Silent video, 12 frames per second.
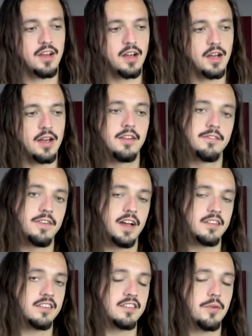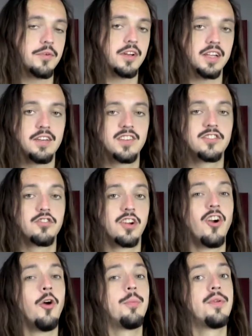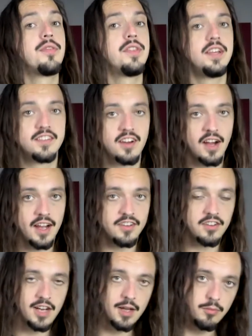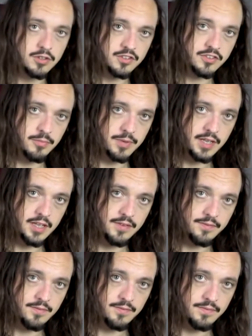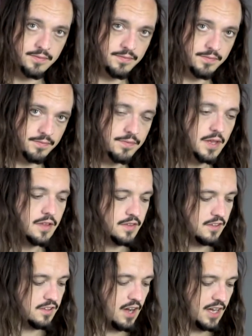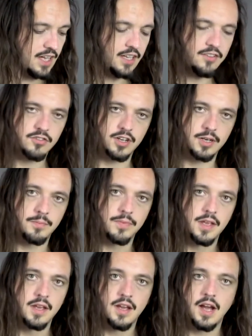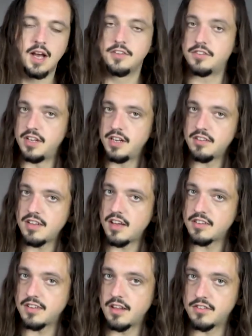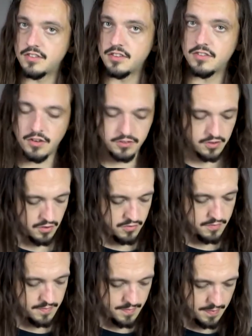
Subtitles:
In fact, this time we're going to leave a string open the entire time, which is going to be this high E string. So here's how it sounds just on its own.